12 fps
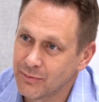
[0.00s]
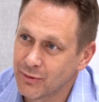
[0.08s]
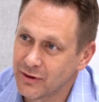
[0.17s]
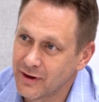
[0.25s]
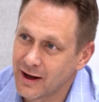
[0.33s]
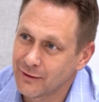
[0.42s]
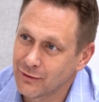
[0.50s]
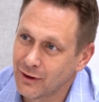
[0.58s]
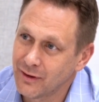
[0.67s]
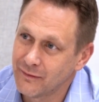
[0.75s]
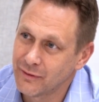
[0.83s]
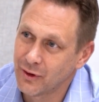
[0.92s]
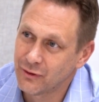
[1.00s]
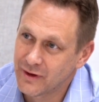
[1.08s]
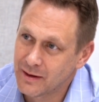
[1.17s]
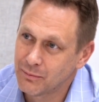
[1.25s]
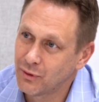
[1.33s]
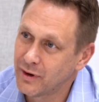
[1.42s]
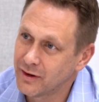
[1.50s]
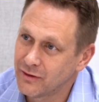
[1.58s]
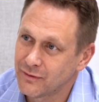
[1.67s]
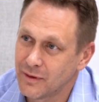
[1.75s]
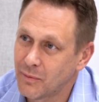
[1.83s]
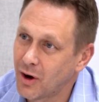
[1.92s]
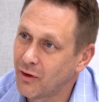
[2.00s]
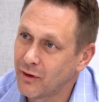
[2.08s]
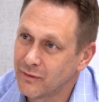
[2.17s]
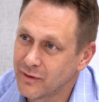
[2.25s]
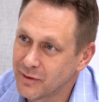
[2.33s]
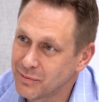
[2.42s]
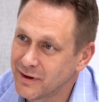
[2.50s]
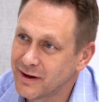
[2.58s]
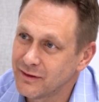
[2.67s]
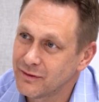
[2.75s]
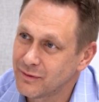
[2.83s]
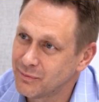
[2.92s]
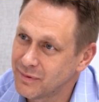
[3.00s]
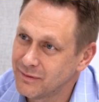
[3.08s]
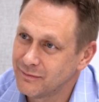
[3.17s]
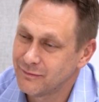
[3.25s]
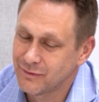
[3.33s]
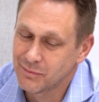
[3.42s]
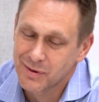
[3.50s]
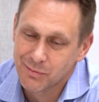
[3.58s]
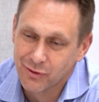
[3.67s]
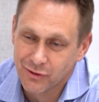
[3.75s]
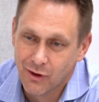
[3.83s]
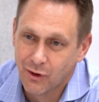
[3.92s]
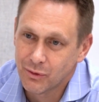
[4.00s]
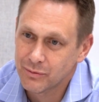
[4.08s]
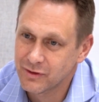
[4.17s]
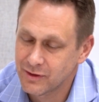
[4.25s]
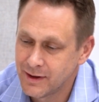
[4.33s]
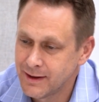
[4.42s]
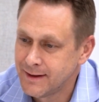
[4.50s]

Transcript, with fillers: to protect all of those endpoints from all over the place, from from people's homes.